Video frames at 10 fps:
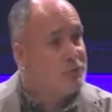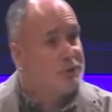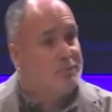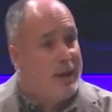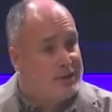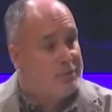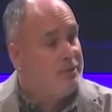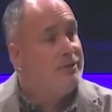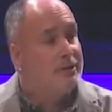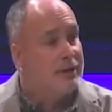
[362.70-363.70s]
a
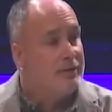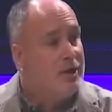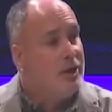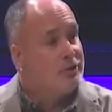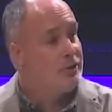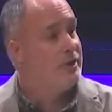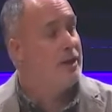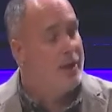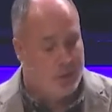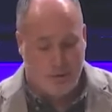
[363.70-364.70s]
responsibility to
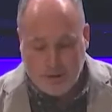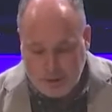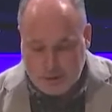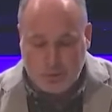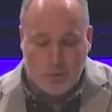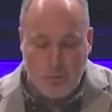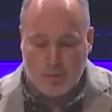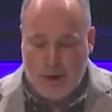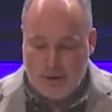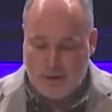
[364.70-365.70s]
the other in this group
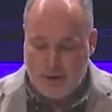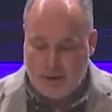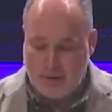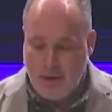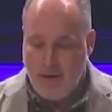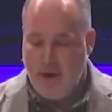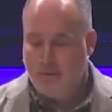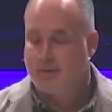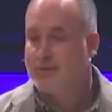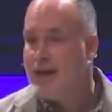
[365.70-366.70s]
project
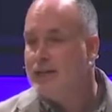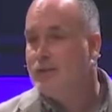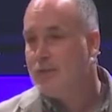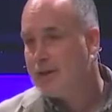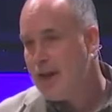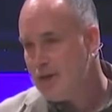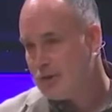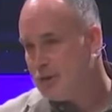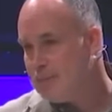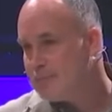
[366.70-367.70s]
of
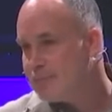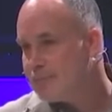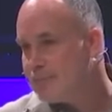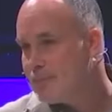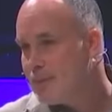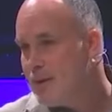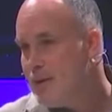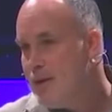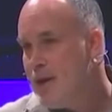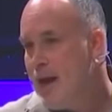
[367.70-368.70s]
sanctification.
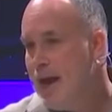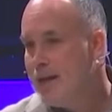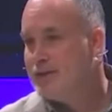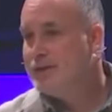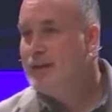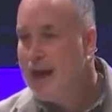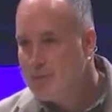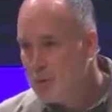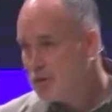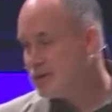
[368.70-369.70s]
And as
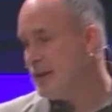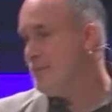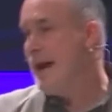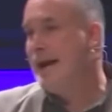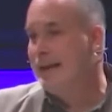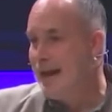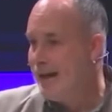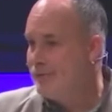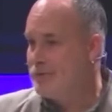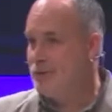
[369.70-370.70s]
God works in my
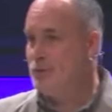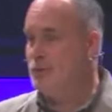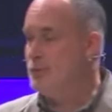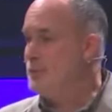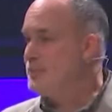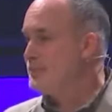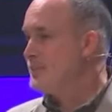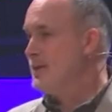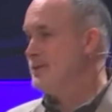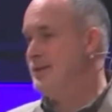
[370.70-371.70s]
life to
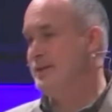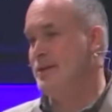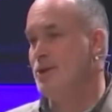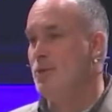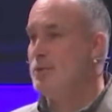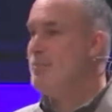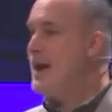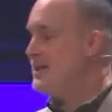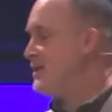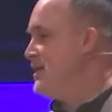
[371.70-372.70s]
deal with
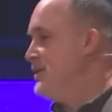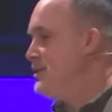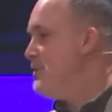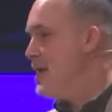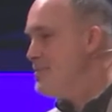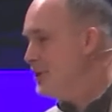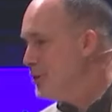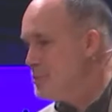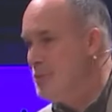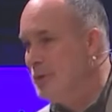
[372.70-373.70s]
my sin, to make me
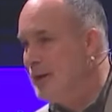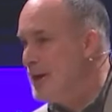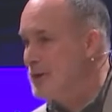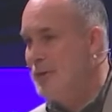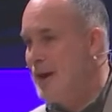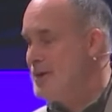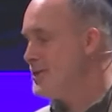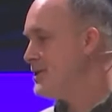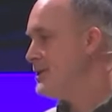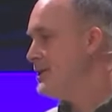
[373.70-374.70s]
look more like
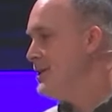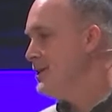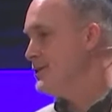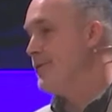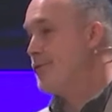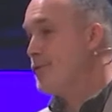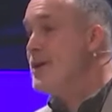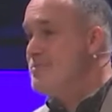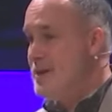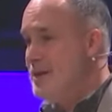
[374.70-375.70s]
Christ, to
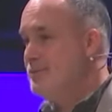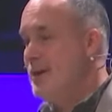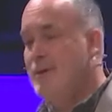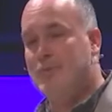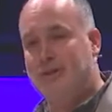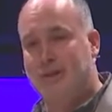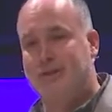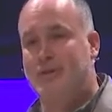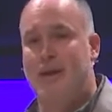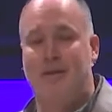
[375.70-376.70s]
free me, right? We
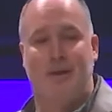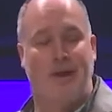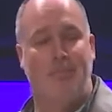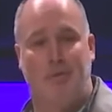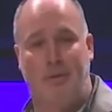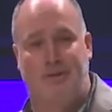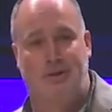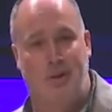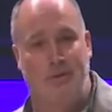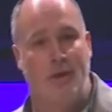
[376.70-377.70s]
talked about a couple of weeks
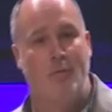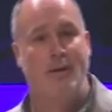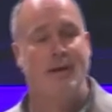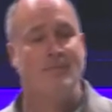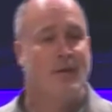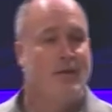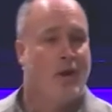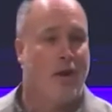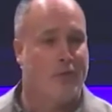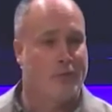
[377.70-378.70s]
ago that we
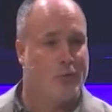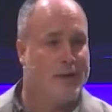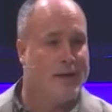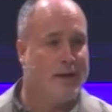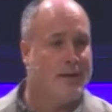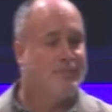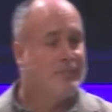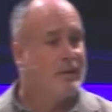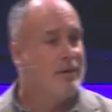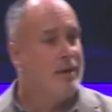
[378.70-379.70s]
are free
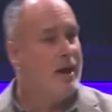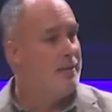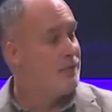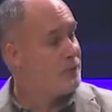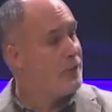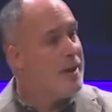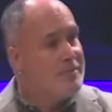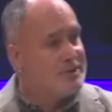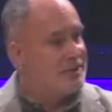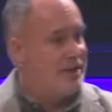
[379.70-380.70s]

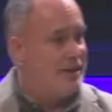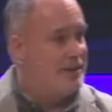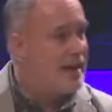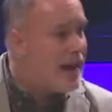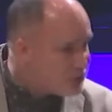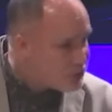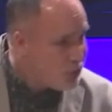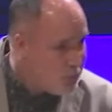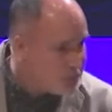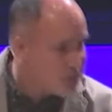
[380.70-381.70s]
from sin, not
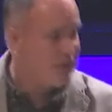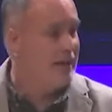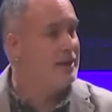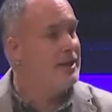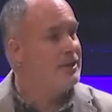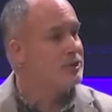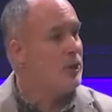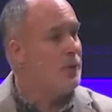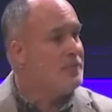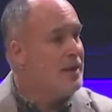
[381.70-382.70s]
to sin. And
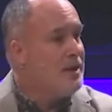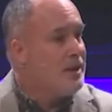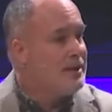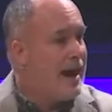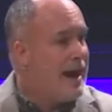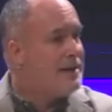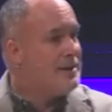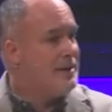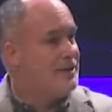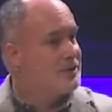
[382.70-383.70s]
so
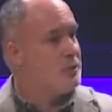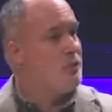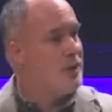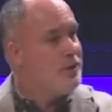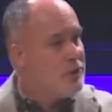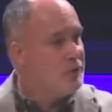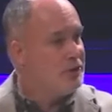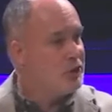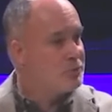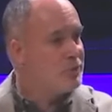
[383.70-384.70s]
God is with you
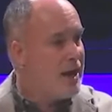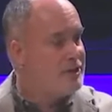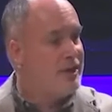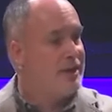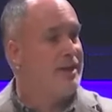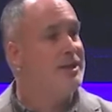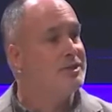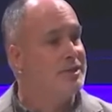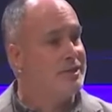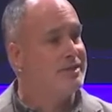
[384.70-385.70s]
in this project, and
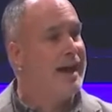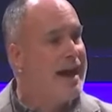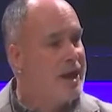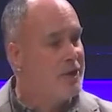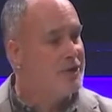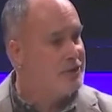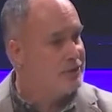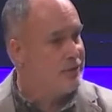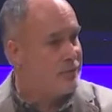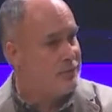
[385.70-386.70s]
His desire
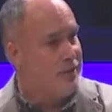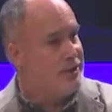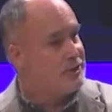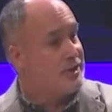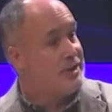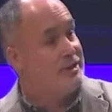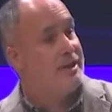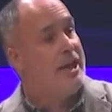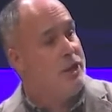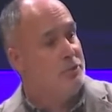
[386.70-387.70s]
is to
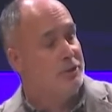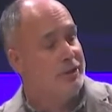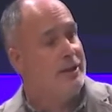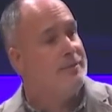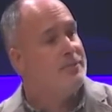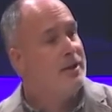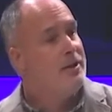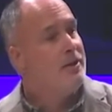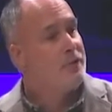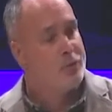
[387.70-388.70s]
continually
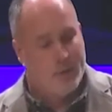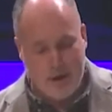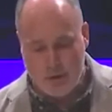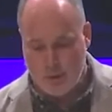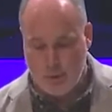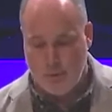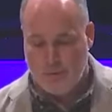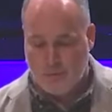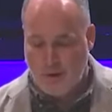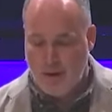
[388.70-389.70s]
free you
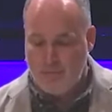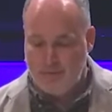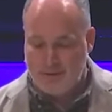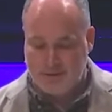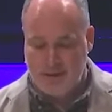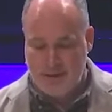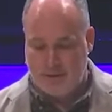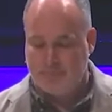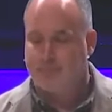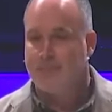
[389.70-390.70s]
from
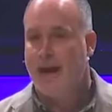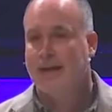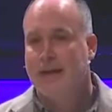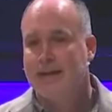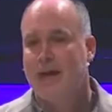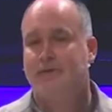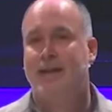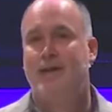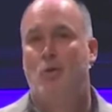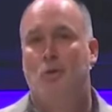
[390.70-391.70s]
sin. I like how
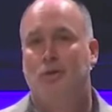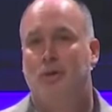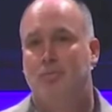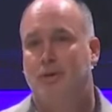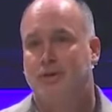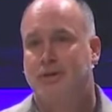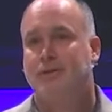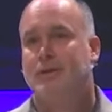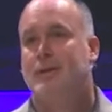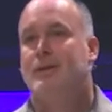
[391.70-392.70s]
Dane Ortlund puts
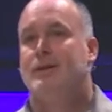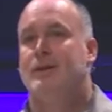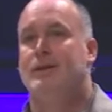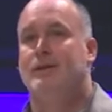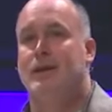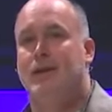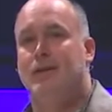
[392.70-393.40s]
it in